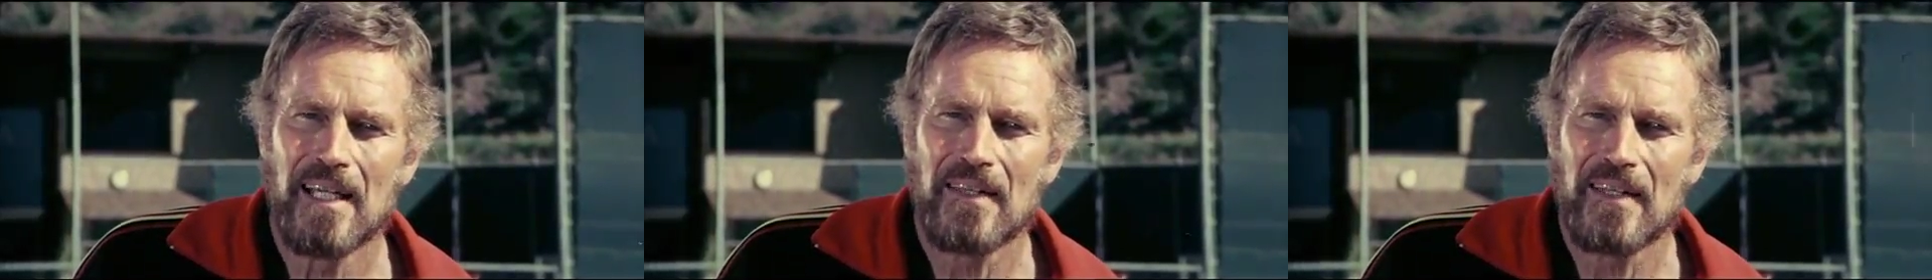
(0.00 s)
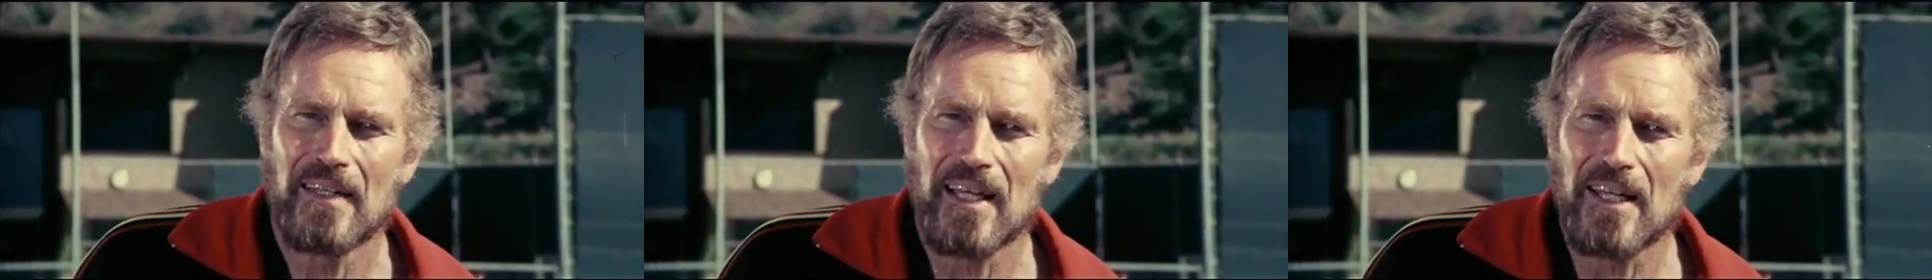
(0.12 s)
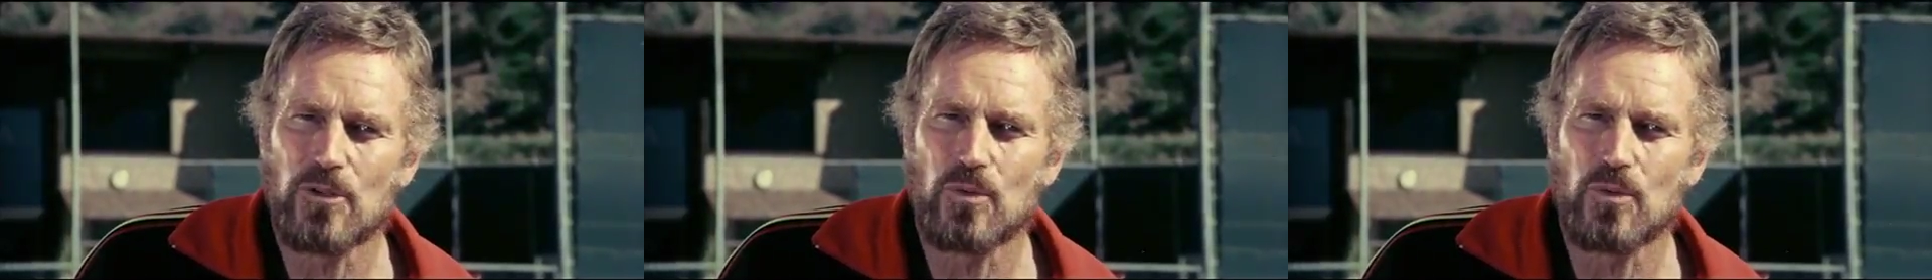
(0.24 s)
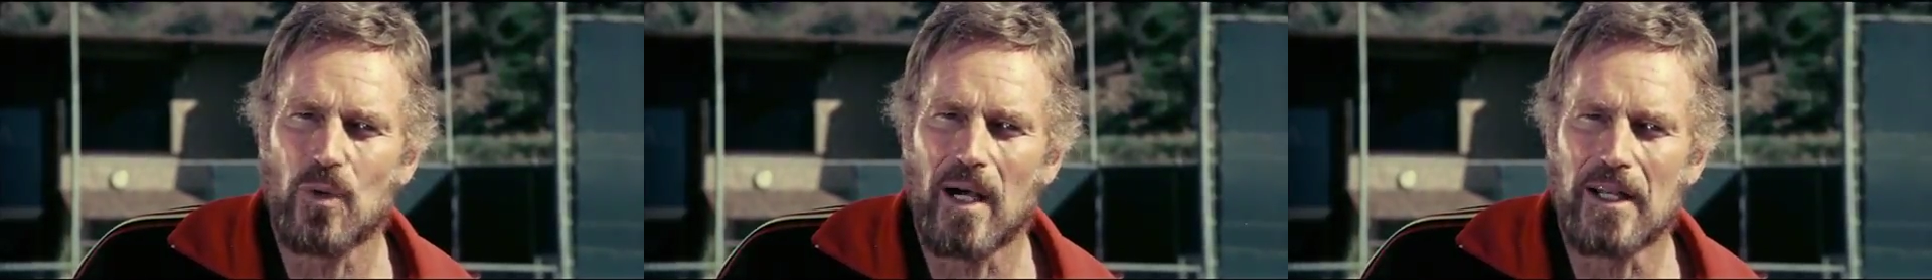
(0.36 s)

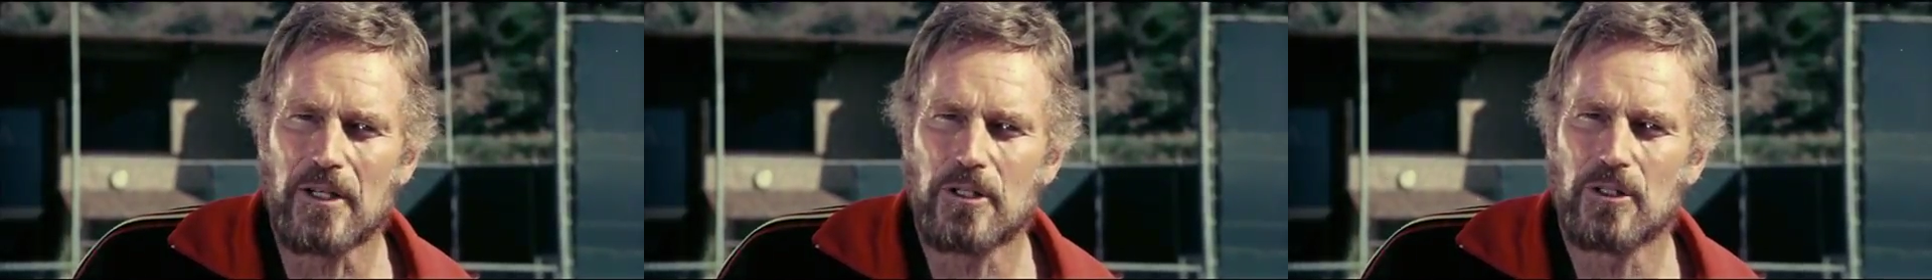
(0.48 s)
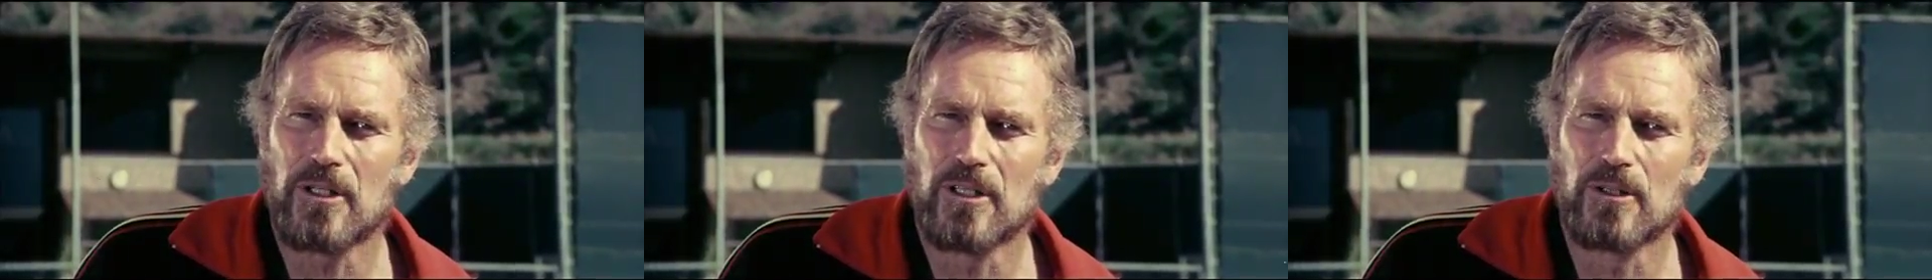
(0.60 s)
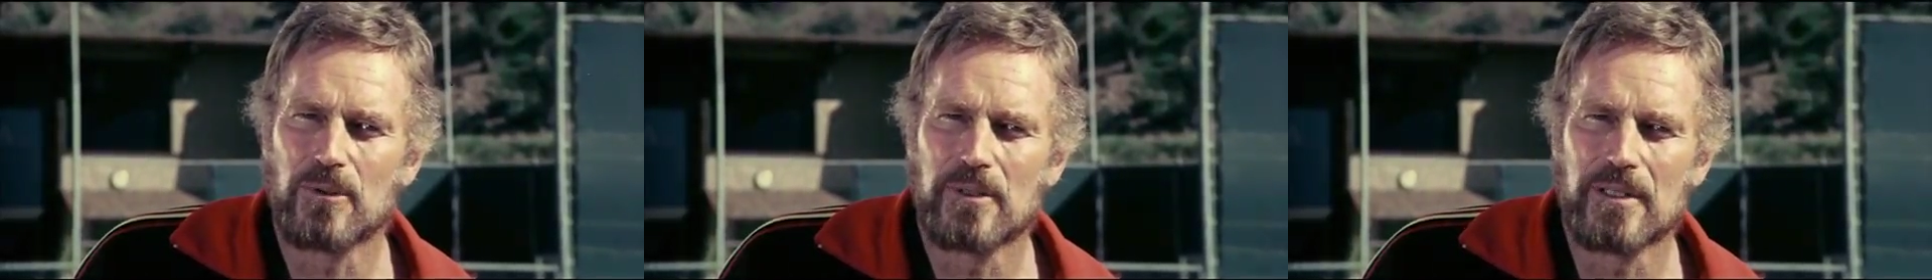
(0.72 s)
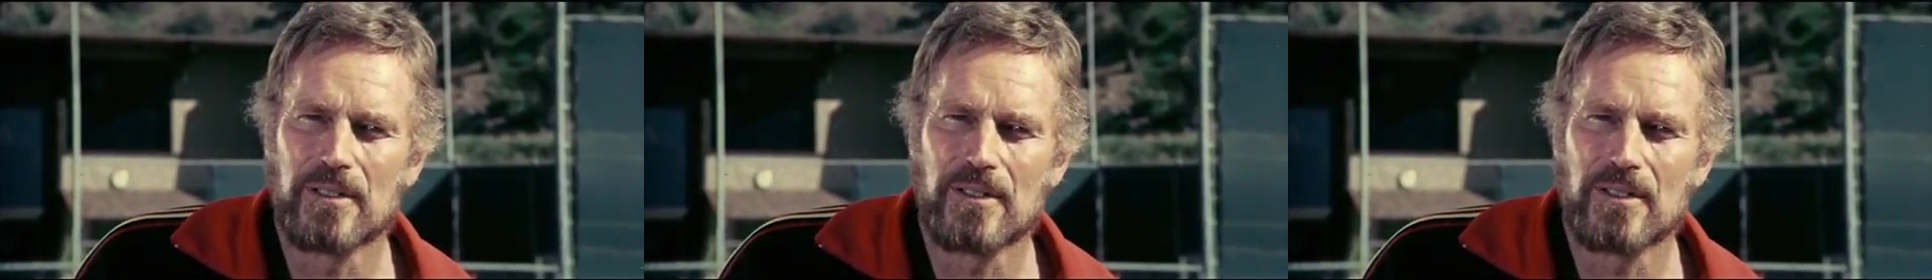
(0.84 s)
That's why
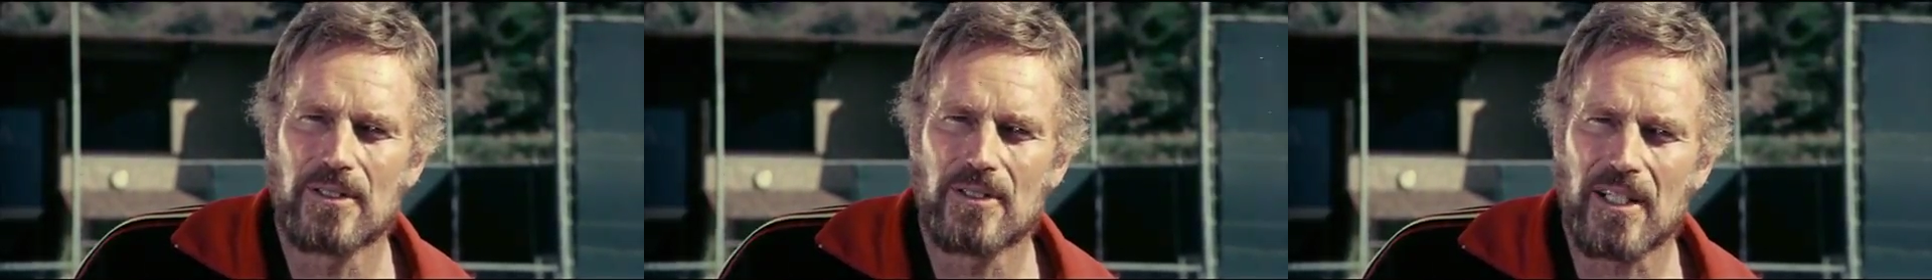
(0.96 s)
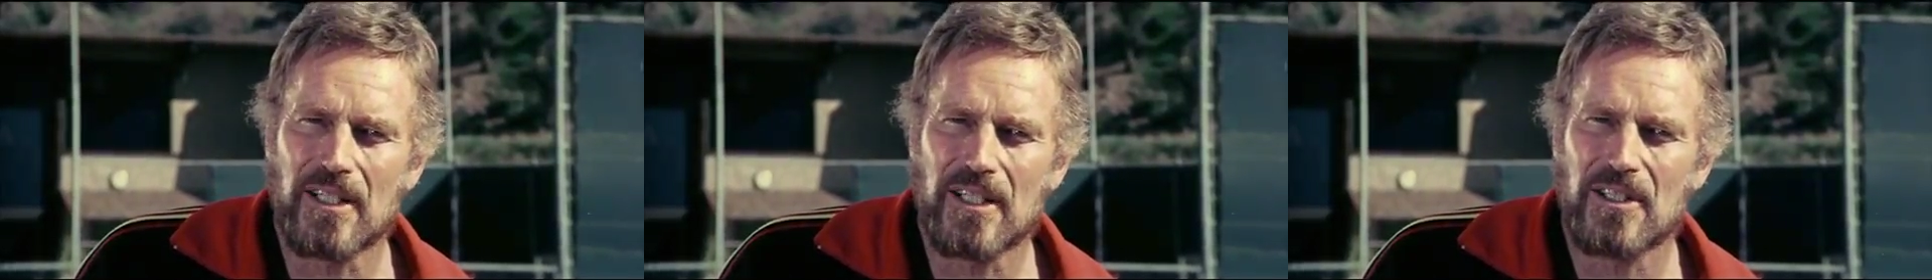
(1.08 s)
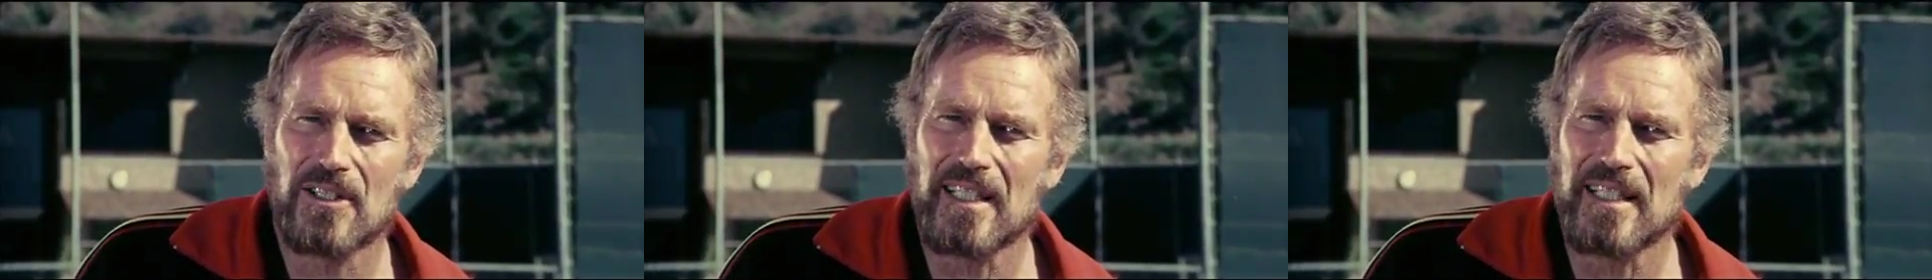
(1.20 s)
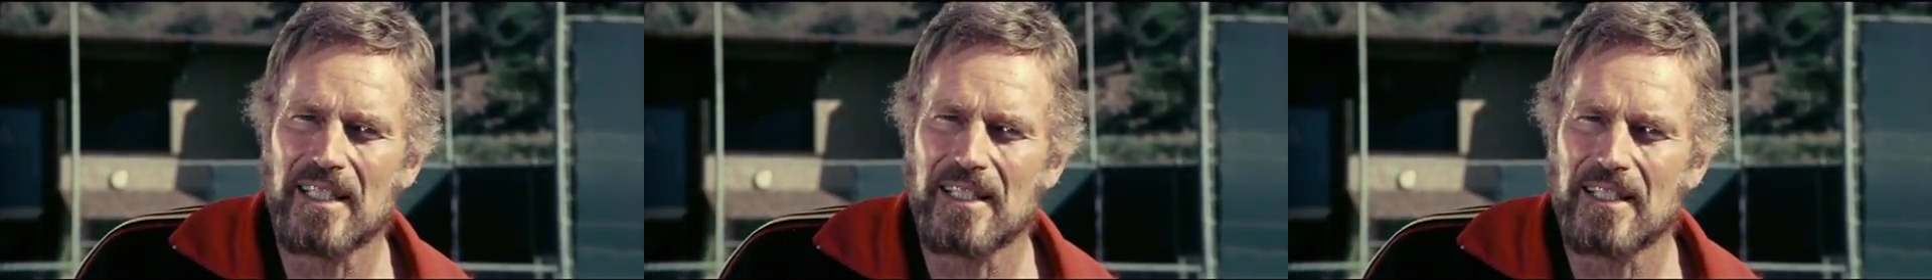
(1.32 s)
children
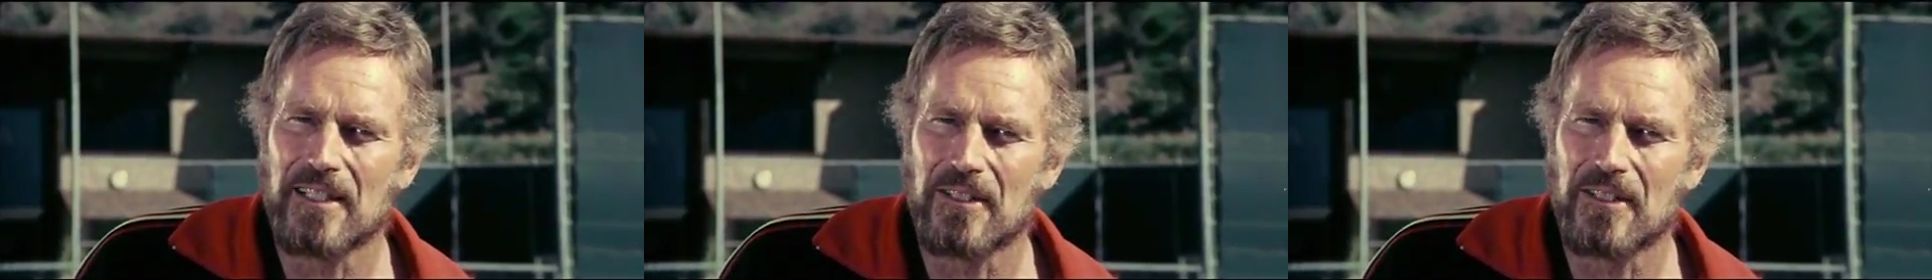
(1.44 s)
16